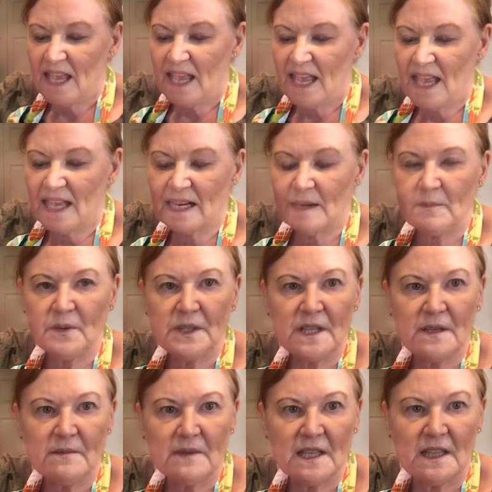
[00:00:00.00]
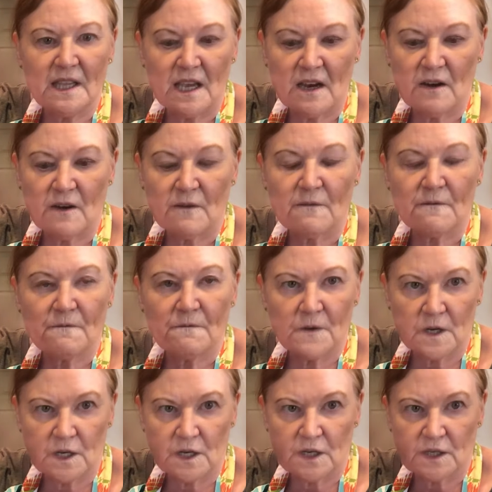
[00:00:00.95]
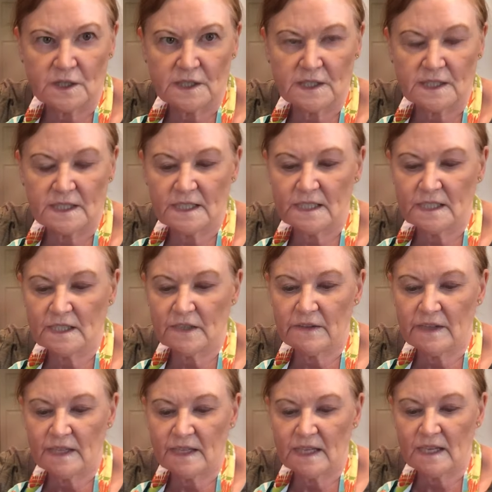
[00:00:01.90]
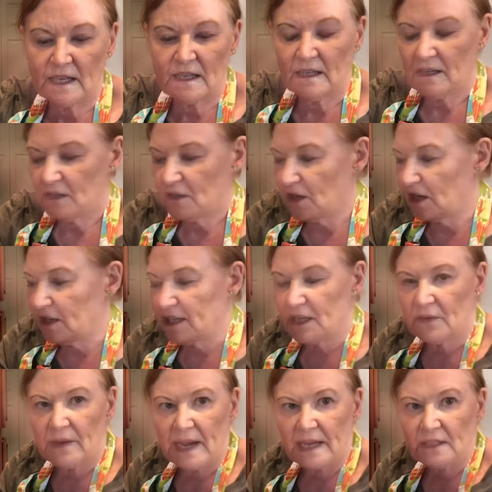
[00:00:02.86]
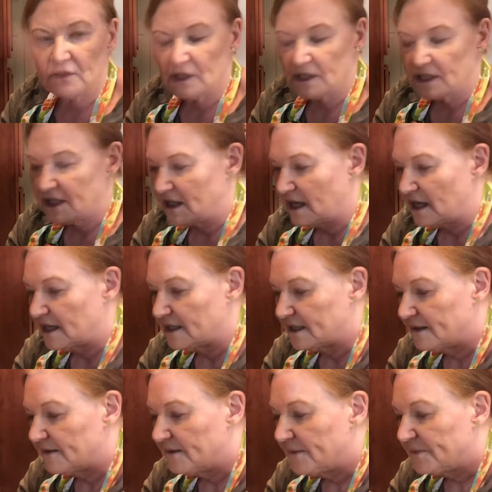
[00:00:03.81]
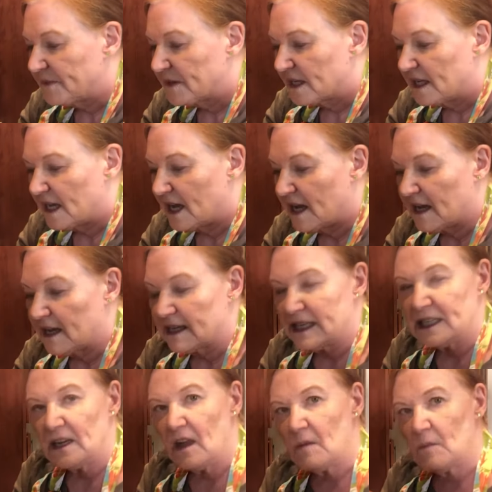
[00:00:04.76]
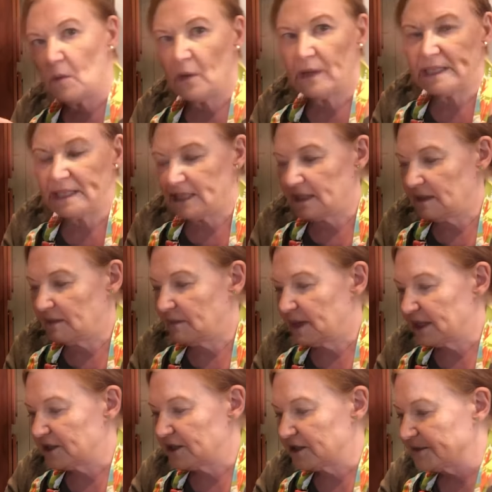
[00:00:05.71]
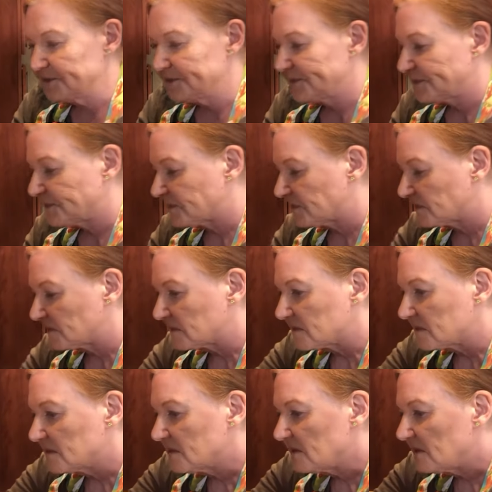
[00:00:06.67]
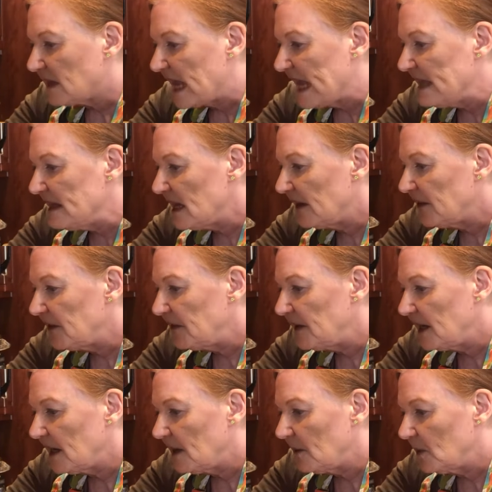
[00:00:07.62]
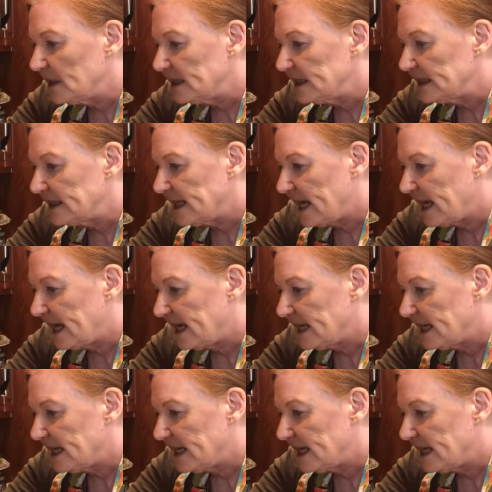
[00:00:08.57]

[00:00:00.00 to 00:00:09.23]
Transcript: And I put them in there first so that the garlic granules could kind of uh, get all moist in the butter. And the other thing I wanted to say